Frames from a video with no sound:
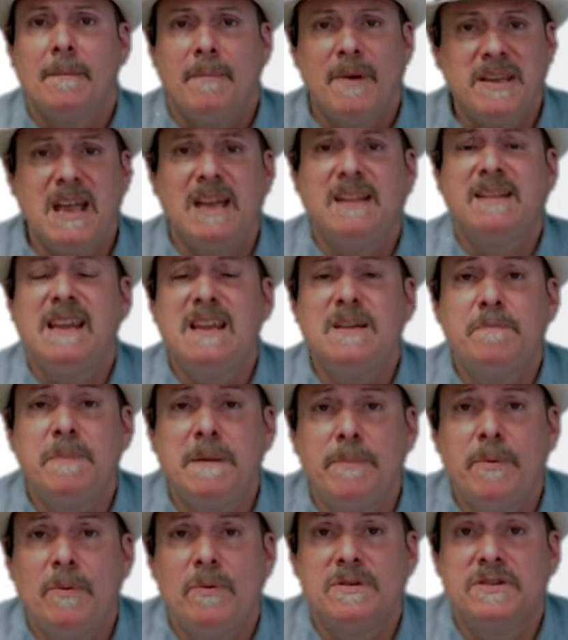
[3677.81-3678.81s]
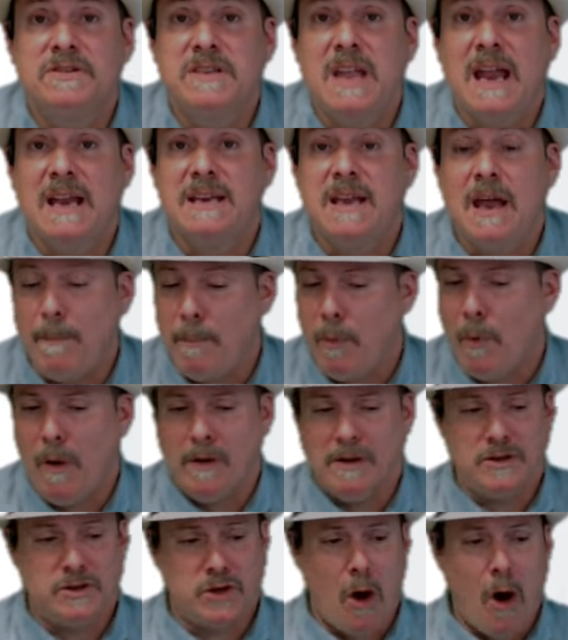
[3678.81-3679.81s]
But yet, these people will stand up.
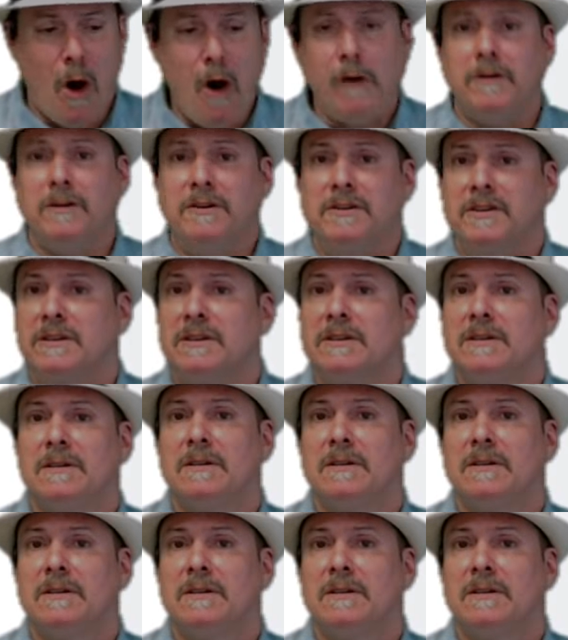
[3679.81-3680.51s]
Well, it's art.